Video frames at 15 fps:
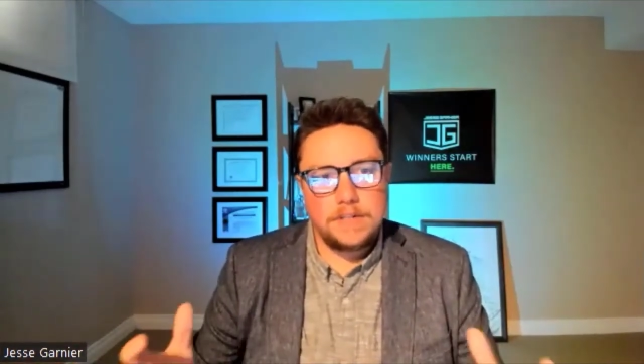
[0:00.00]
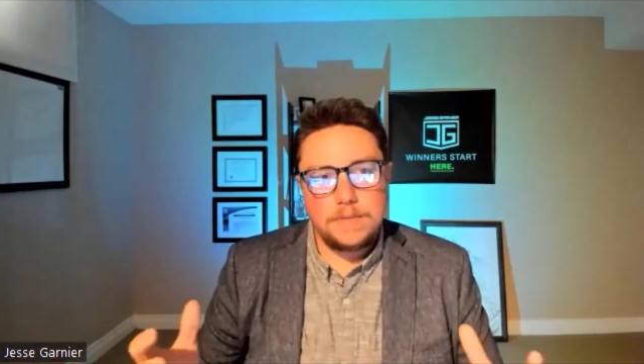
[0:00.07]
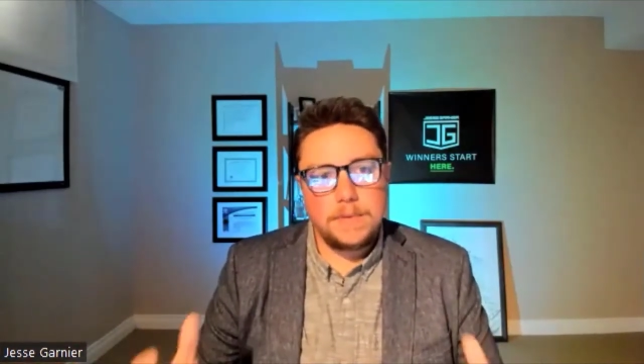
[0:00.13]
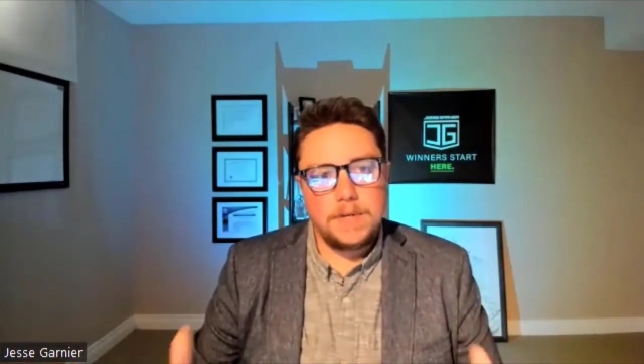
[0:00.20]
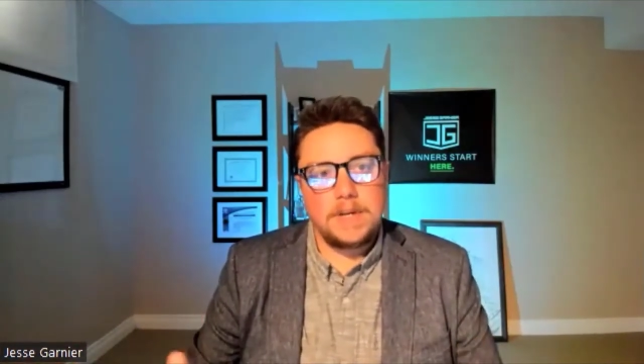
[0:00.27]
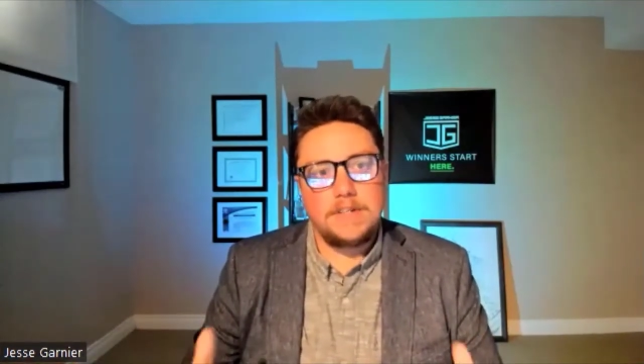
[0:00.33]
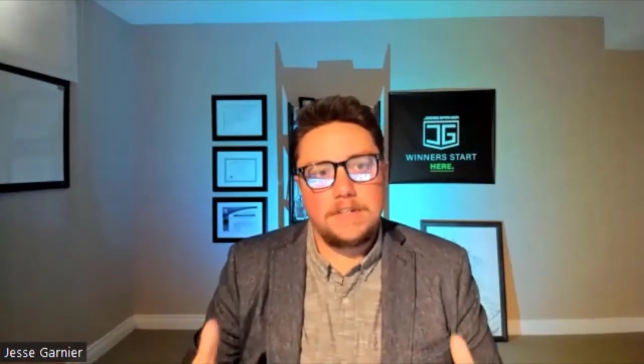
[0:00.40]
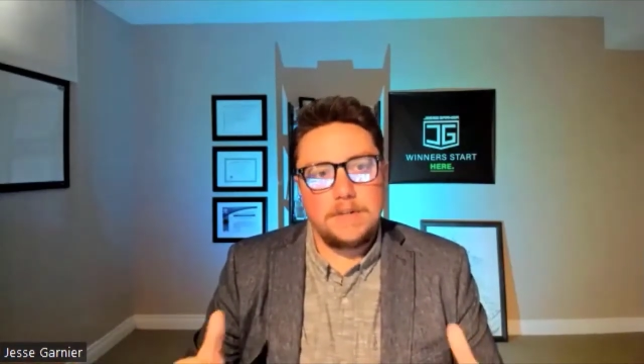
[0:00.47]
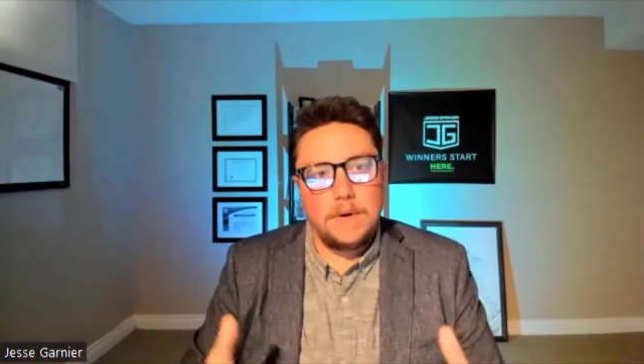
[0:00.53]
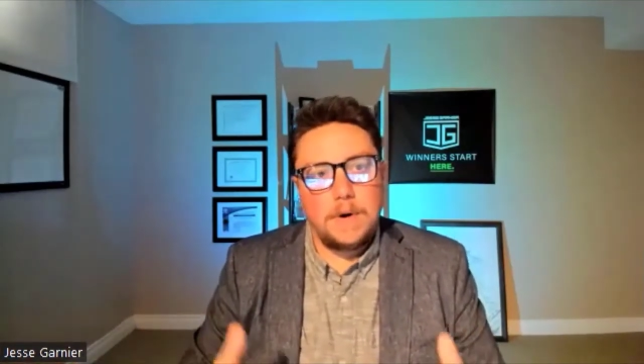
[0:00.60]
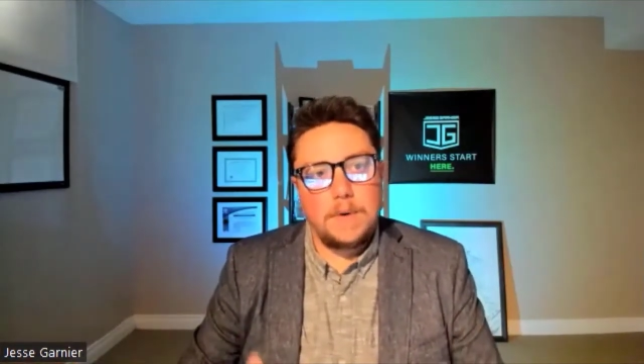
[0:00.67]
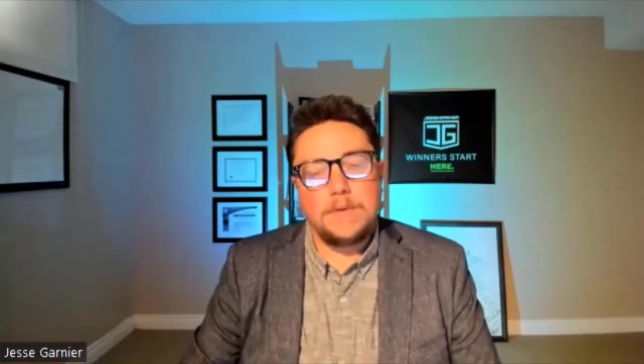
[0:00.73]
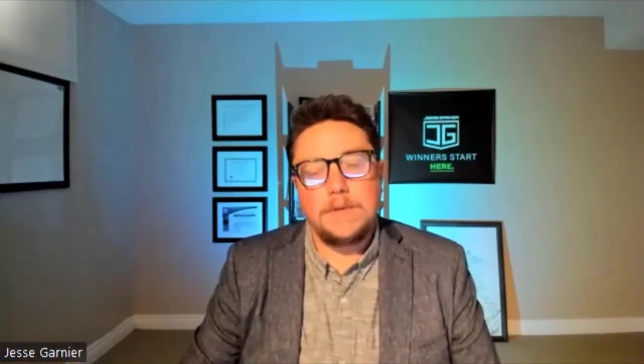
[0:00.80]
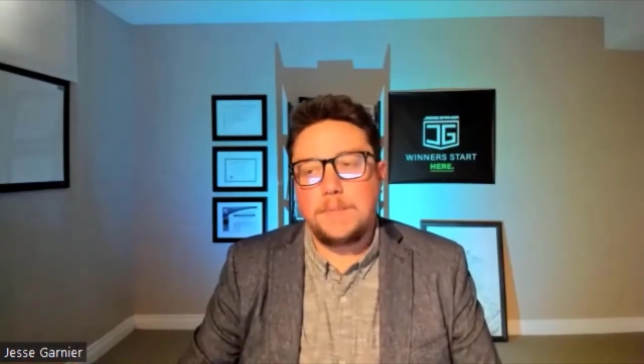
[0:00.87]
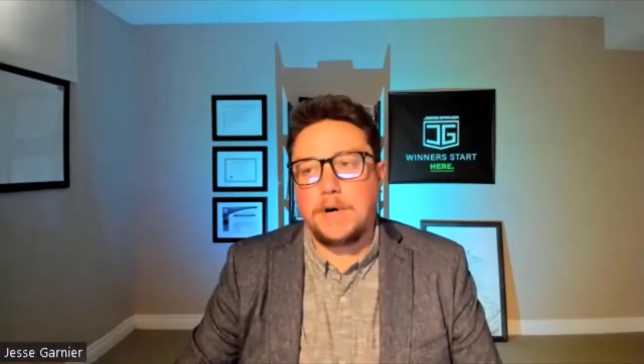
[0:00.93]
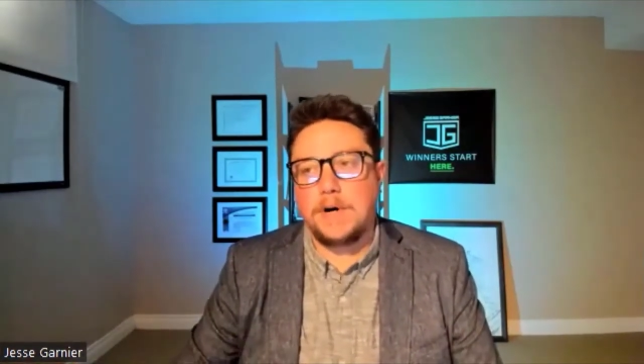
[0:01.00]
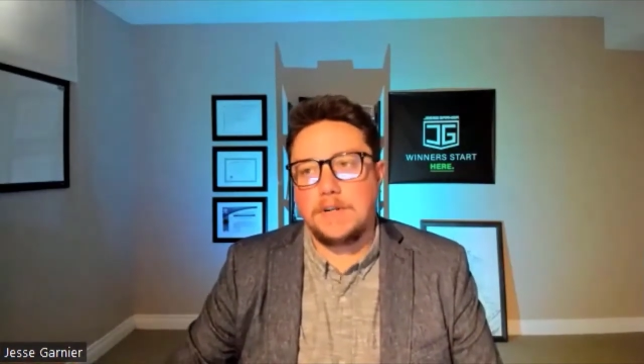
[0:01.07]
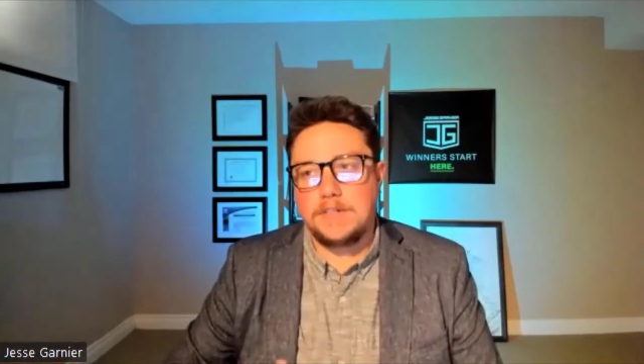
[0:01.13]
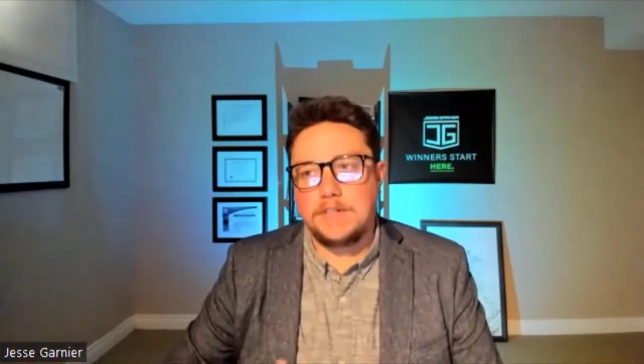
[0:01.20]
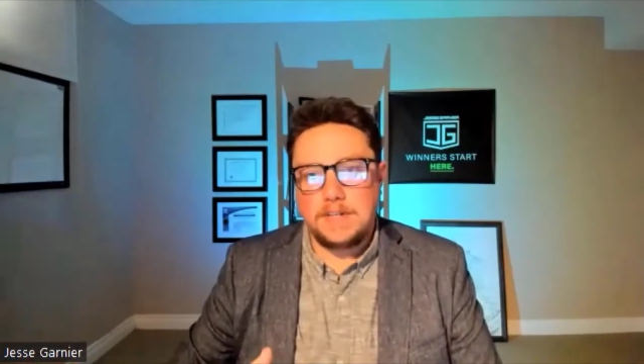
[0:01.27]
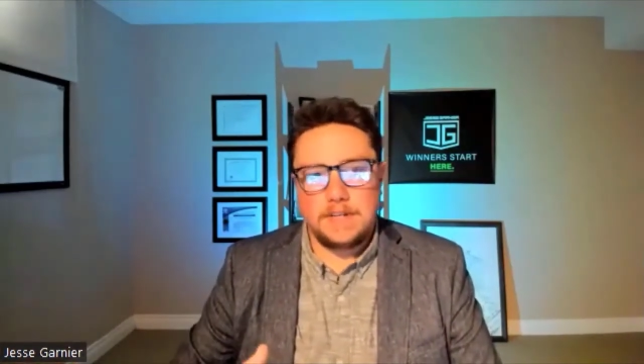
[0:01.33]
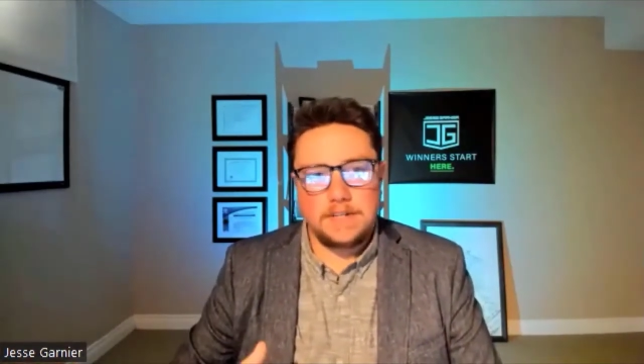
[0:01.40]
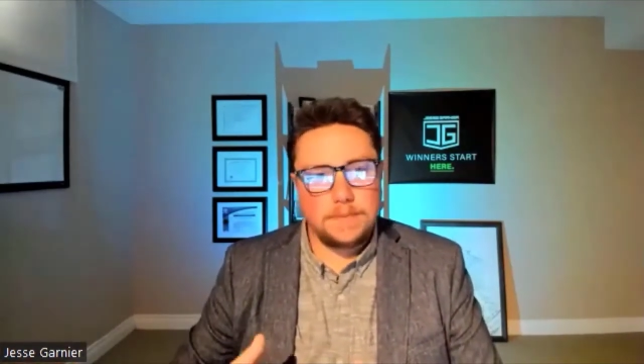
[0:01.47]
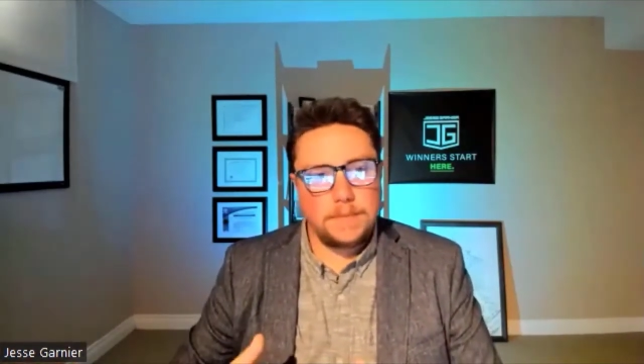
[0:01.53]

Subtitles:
just because you own the policy doesn't